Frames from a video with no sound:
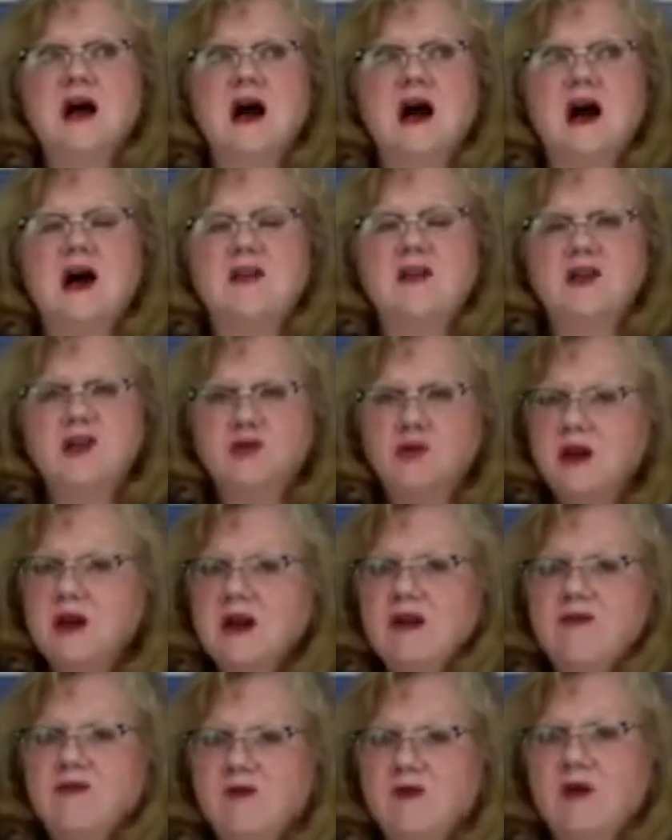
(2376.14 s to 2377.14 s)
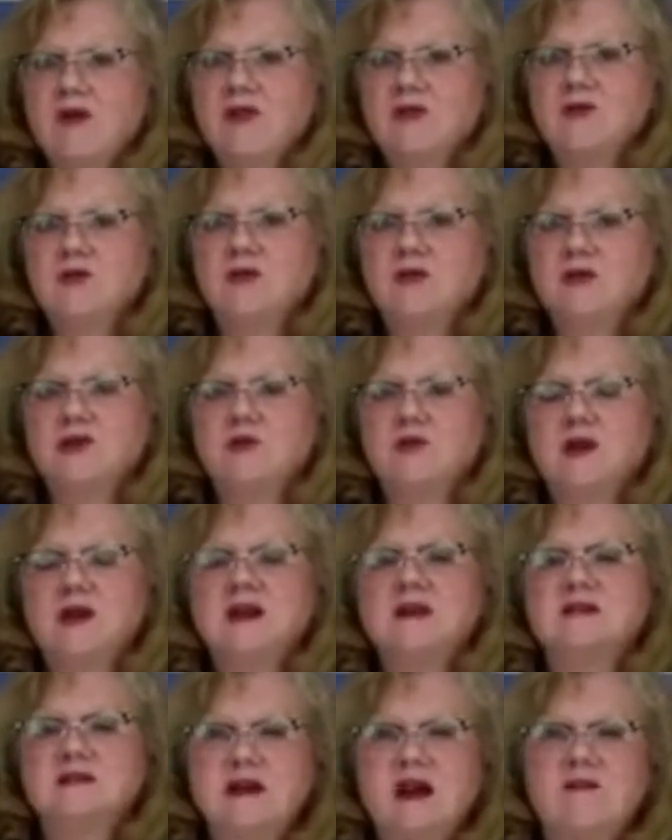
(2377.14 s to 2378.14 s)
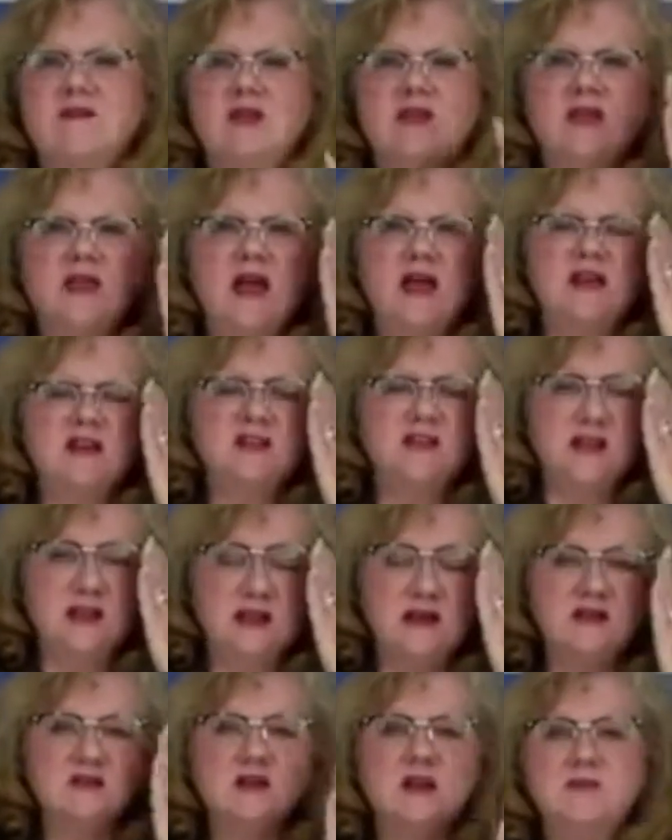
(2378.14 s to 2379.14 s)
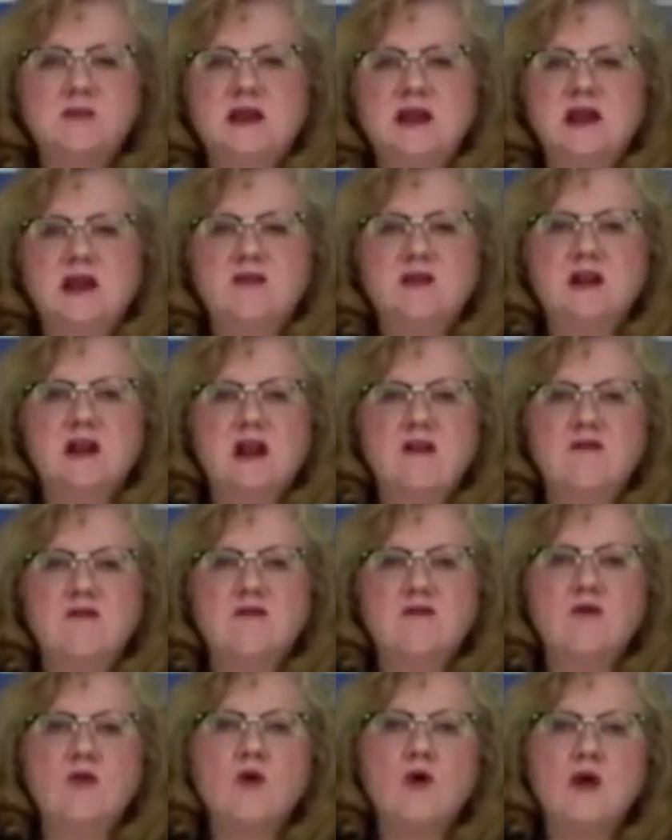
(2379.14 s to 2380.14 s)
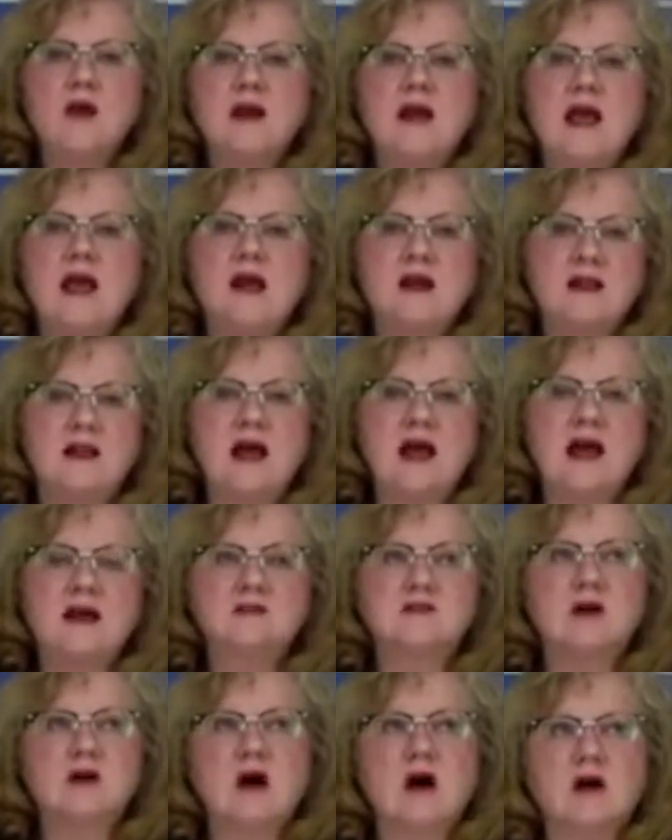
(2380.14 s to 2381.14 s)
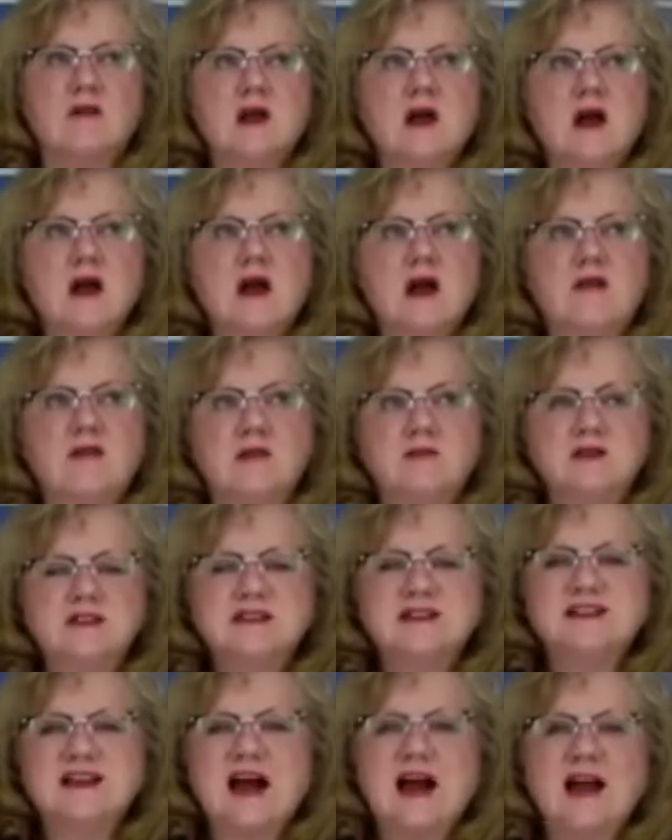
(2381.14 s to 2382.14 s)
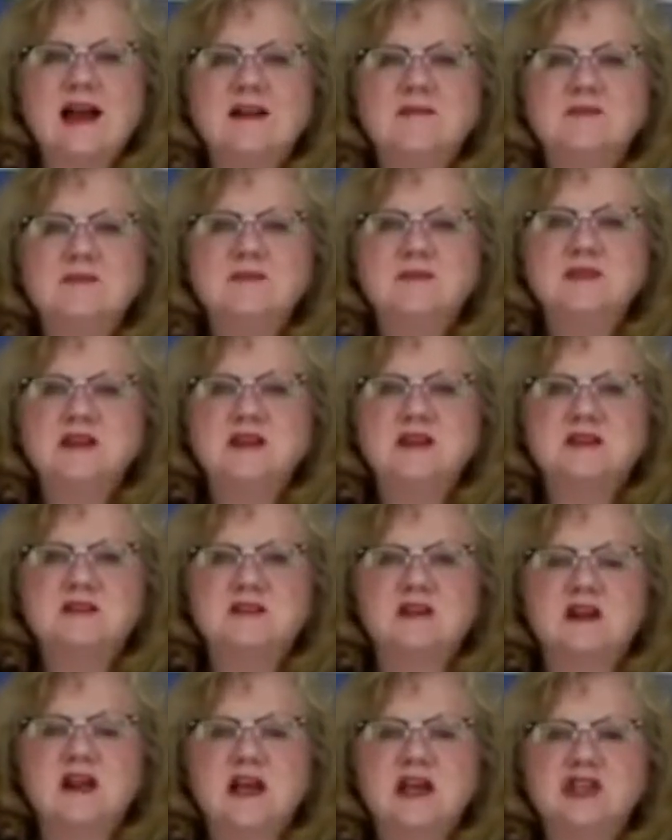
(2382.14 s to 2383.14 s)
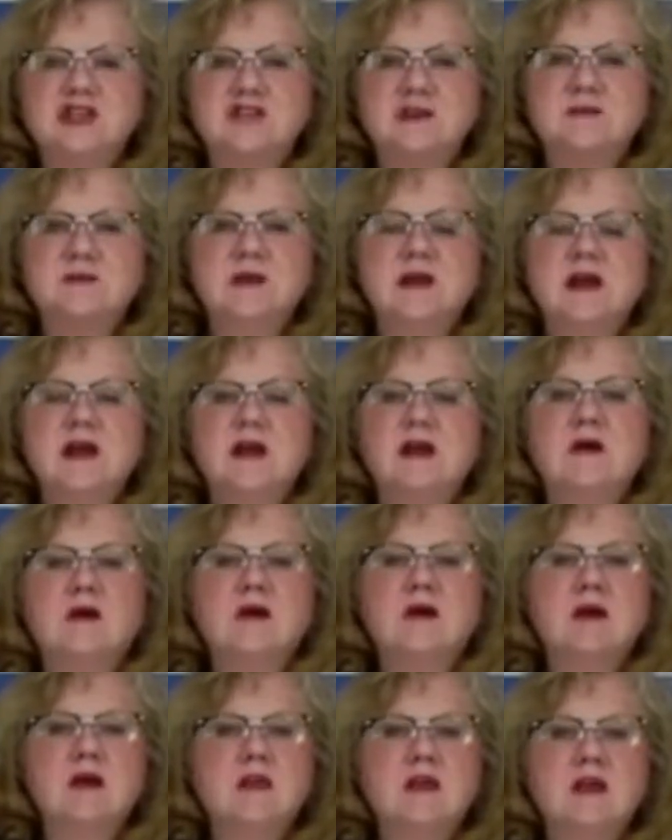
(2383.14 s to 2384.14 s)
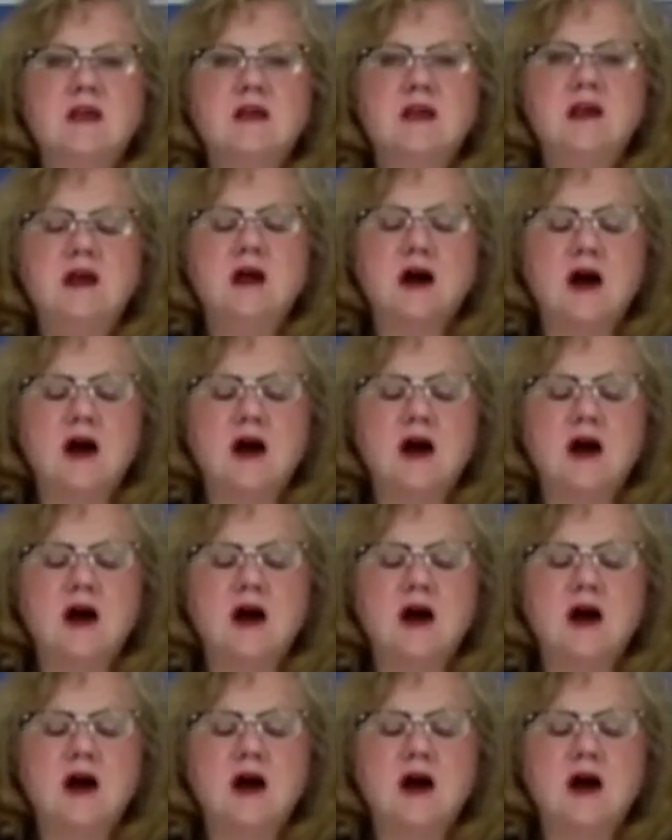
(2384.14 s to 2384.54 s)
the 24th to the 27th. And she is going to be giving a 4-day class called From Design to Installation. This